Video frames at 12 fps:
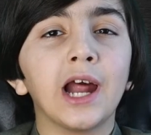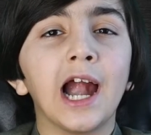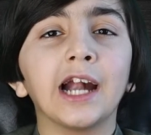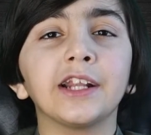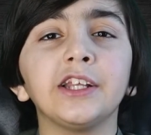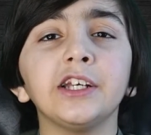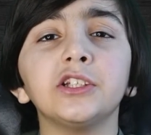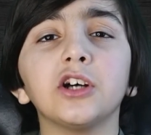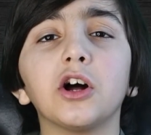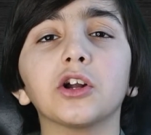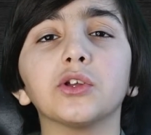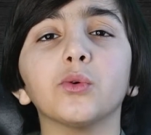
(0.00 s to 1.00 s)
And these
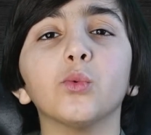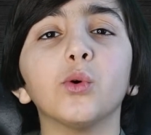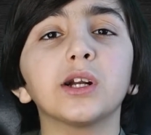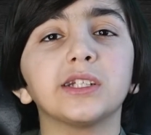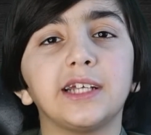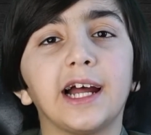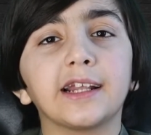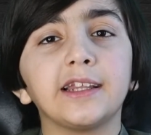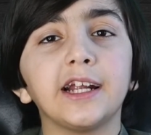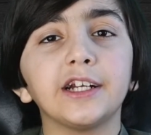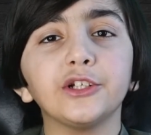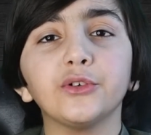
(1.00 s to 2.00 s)
are the words that
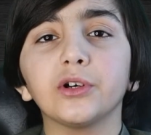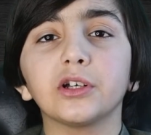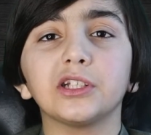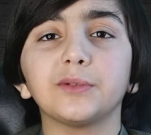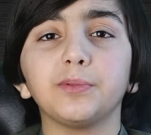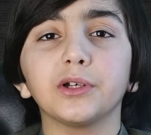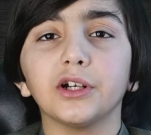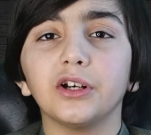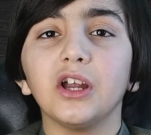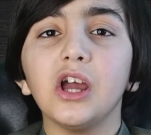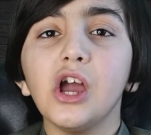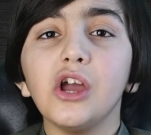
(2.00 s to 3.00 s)
native English speaker
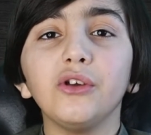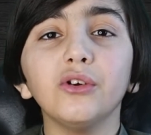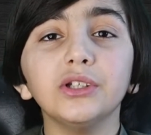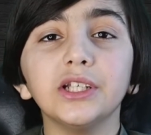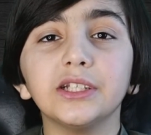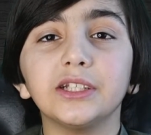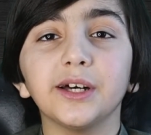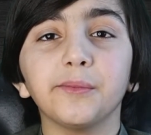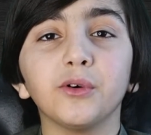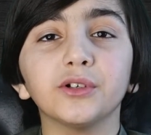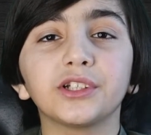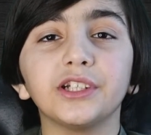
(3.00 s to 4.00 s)
uses the
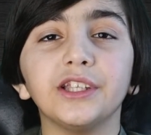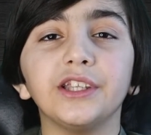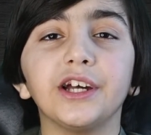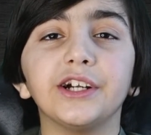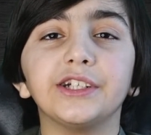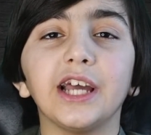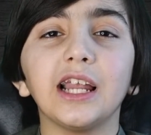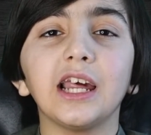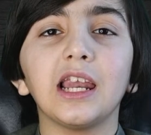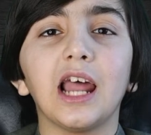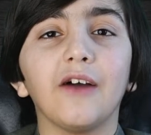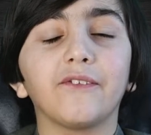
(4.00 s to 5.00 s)
most in their
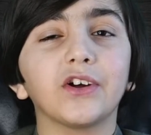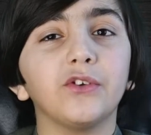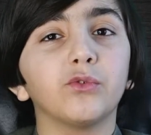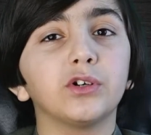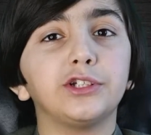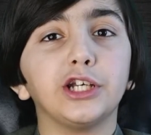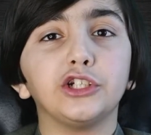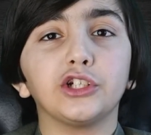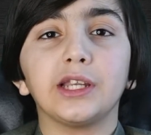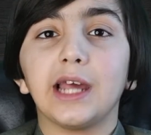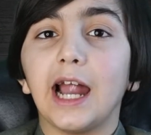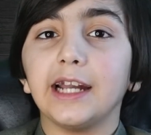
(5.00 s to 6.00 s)
daily life
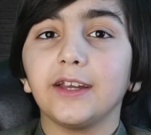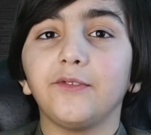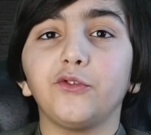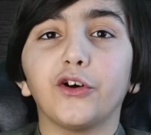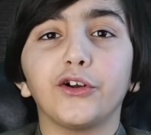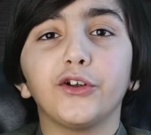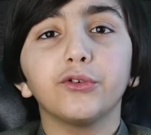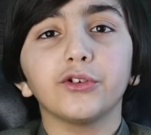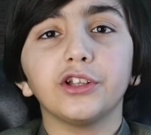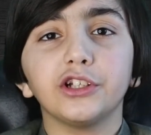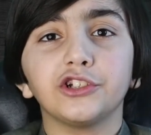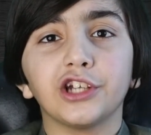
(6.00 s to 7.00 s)
conversation. And if you are new
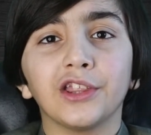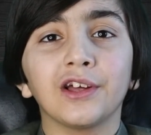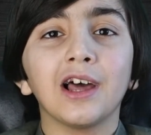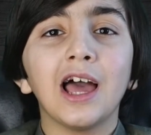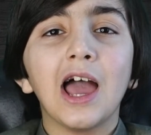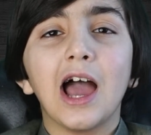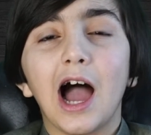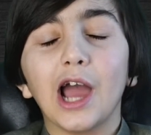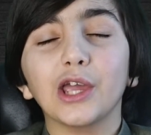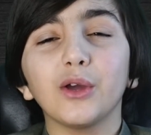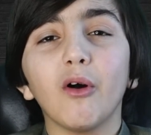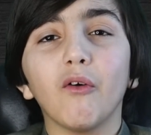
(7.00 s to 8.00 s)
to this channel, I
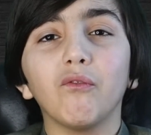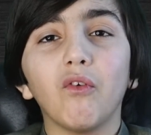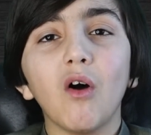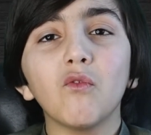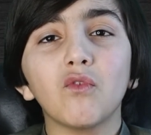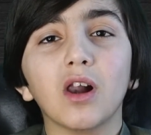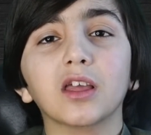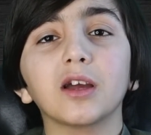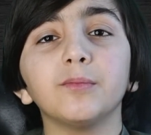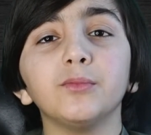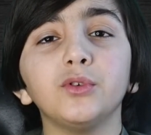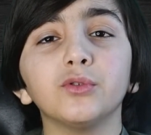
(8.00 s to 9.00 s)
give a warm
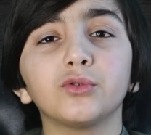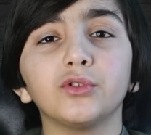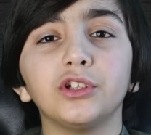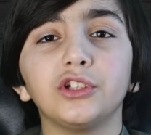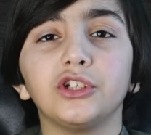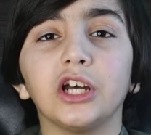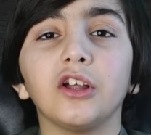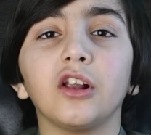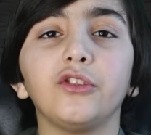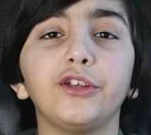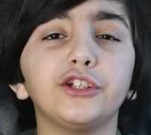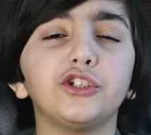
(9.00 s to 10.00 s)
welcome you to this channel.
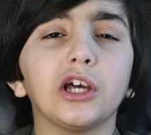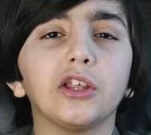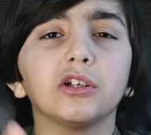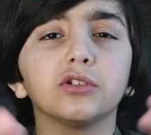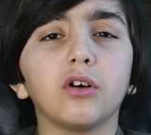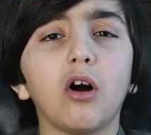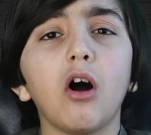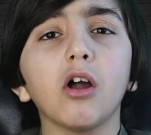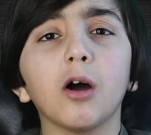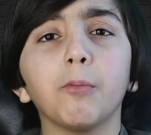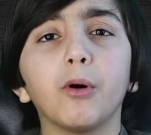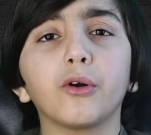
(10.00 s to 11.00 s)
This channel is
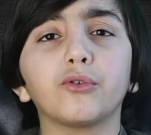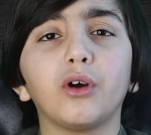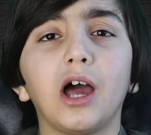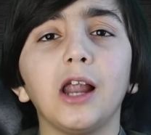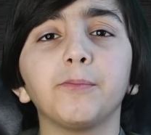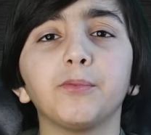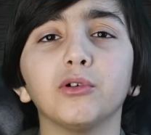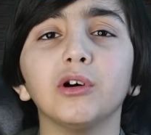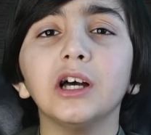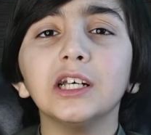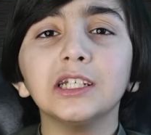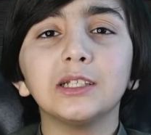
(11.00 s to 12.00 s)
all about to help you
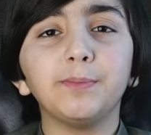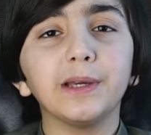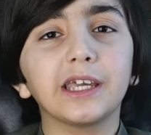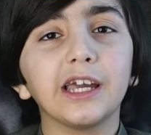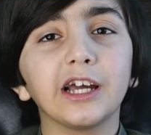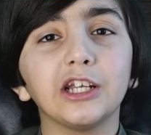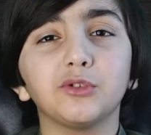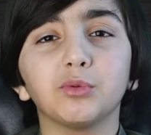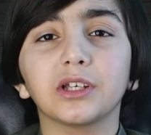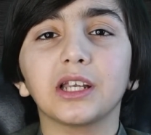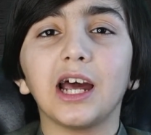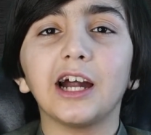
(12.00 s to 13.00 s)
speak English with
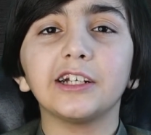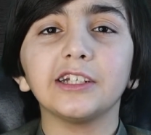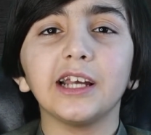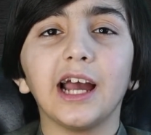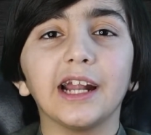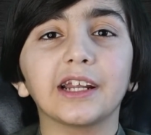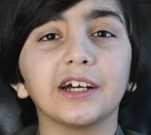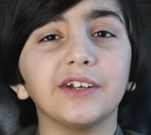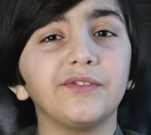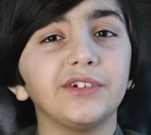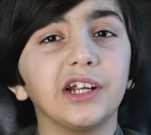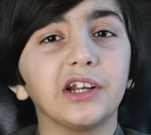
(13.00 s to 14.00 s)
clarity and
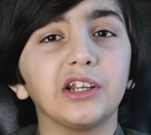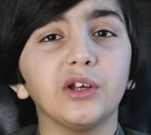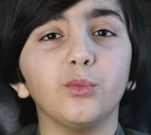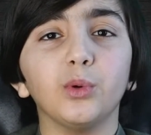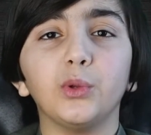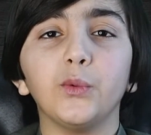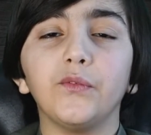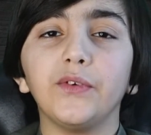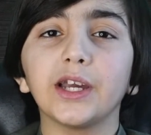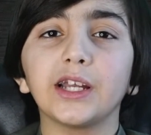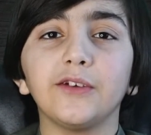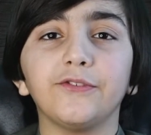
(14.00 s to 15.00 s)
confidently with
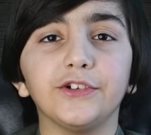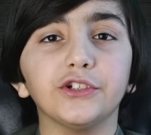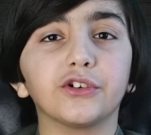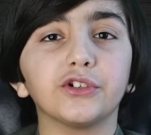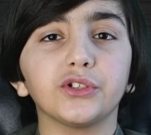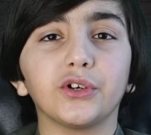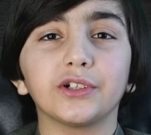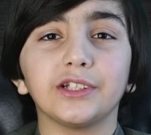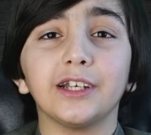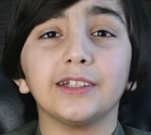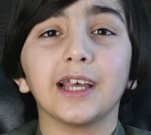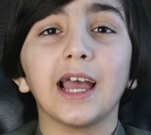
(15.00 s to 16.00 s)
weekly video
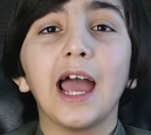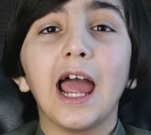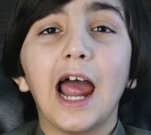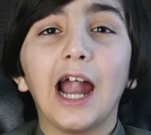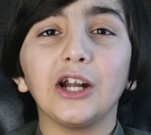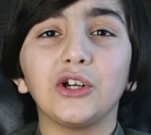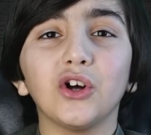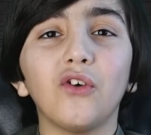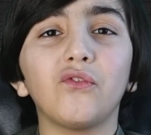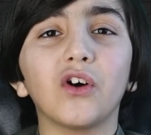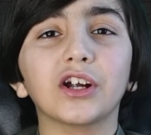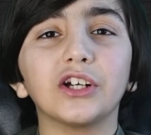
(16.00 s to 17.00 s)
resources. And
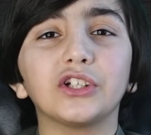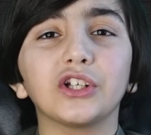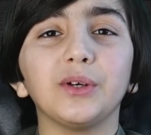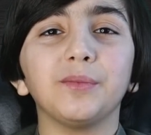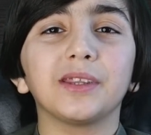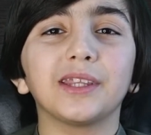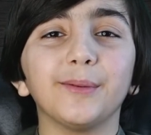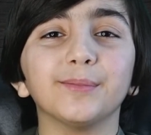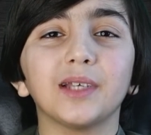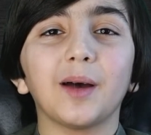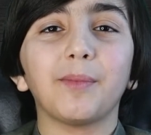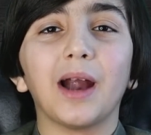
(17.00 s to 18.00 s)
don't forget to give me
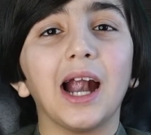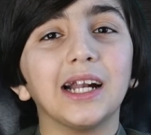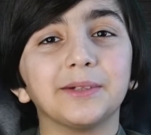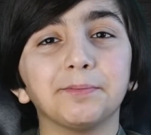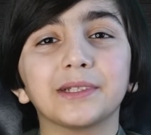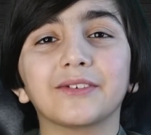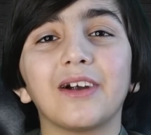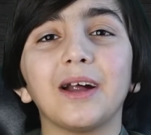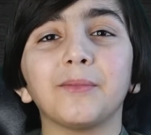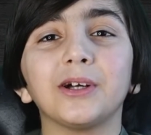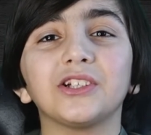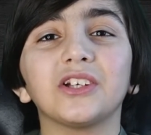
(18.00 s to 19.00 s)
thumbs up and
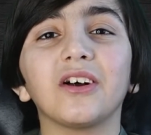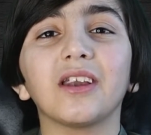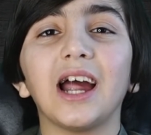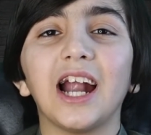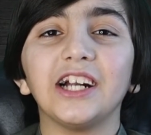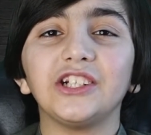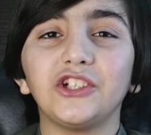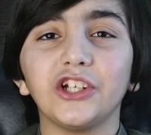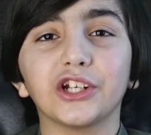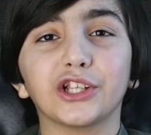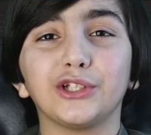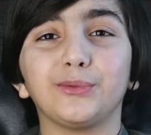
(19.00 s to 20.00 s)
subscribe my channel and
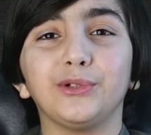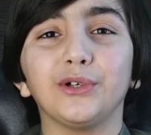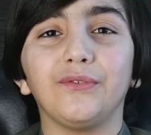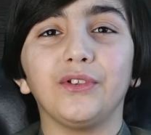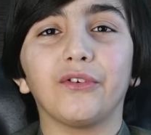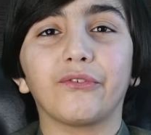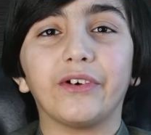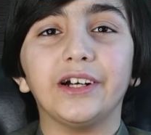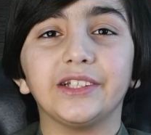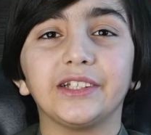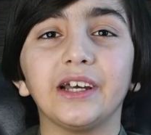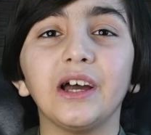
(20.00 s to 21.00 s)
share this video with your
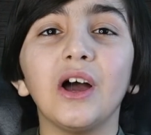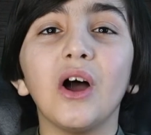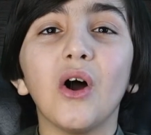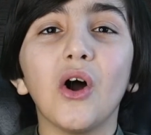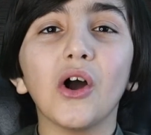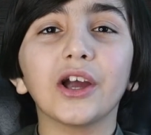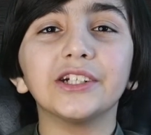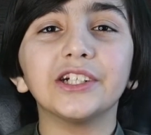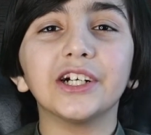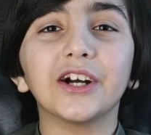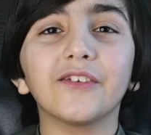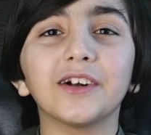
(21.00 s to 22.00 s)
friends. Okay,
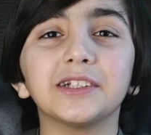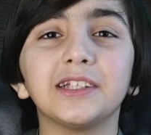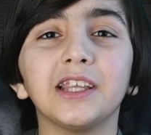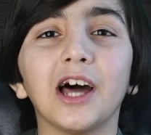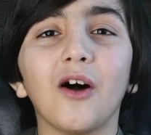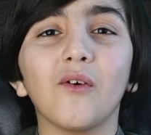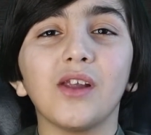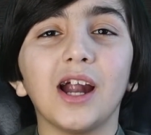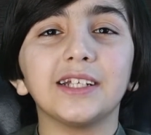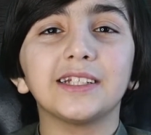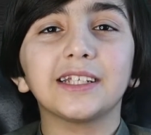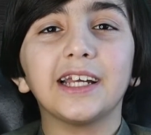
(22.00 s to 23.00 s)
dear viewers, now
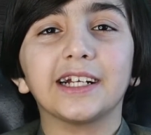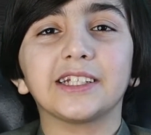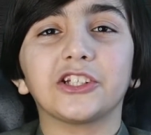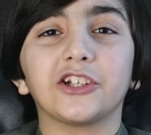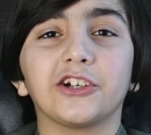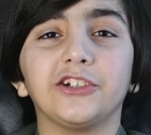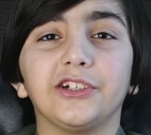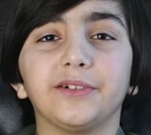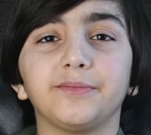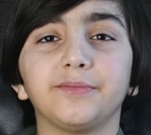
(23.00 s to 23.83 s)
let's get started.